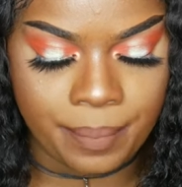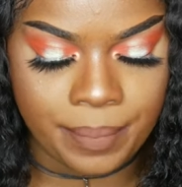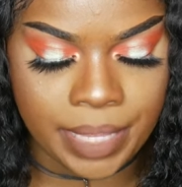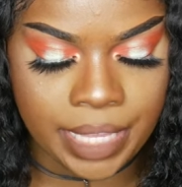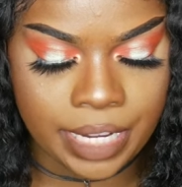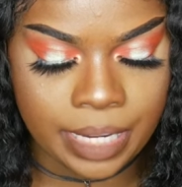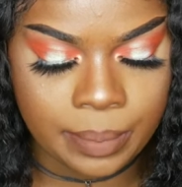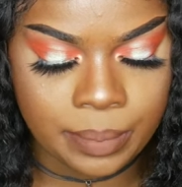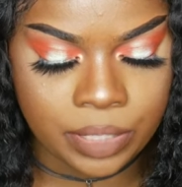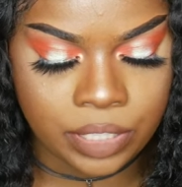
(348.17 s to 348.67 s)

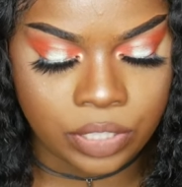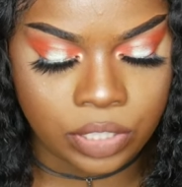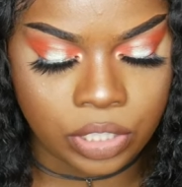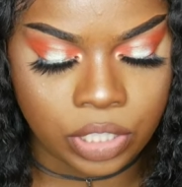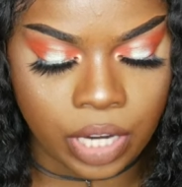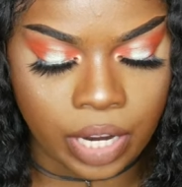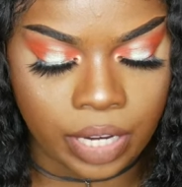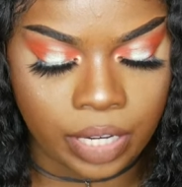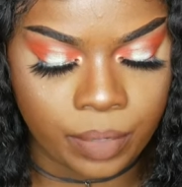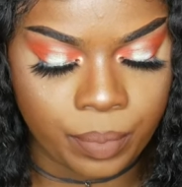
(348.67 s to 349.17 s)
Medium to
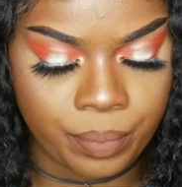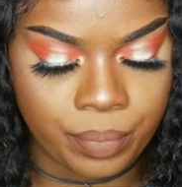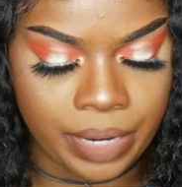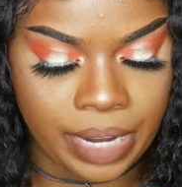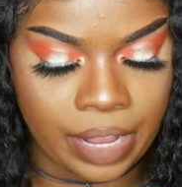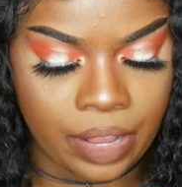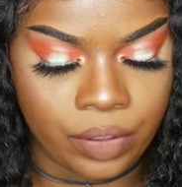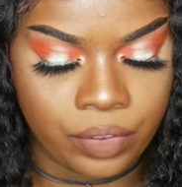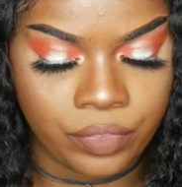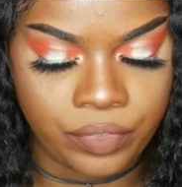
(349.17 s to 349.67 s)
Dark
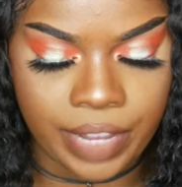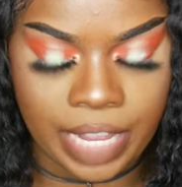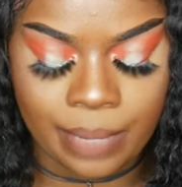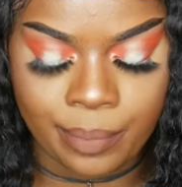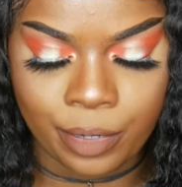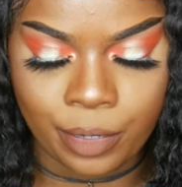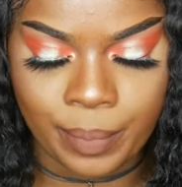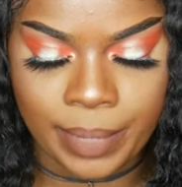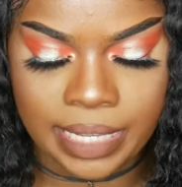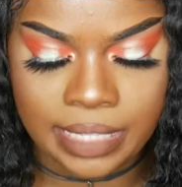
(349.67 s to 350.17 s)
Brow
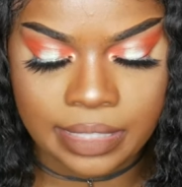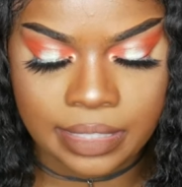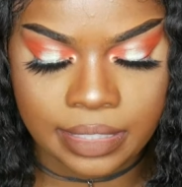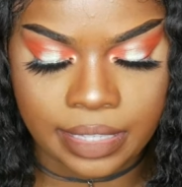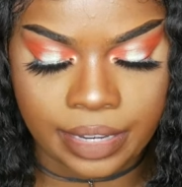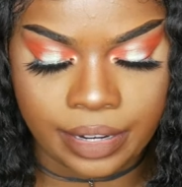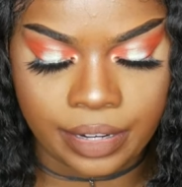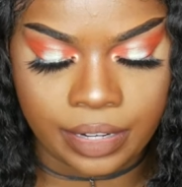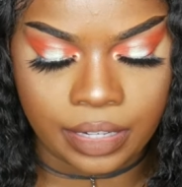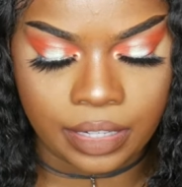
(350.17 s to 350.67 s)
Fiber
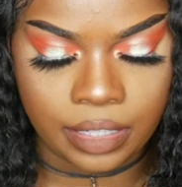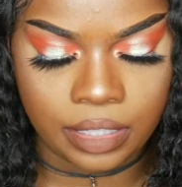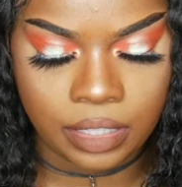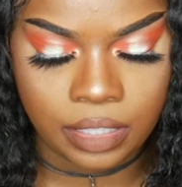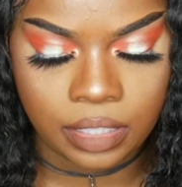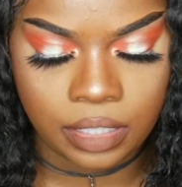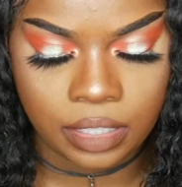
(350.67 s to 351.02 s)
Mascara.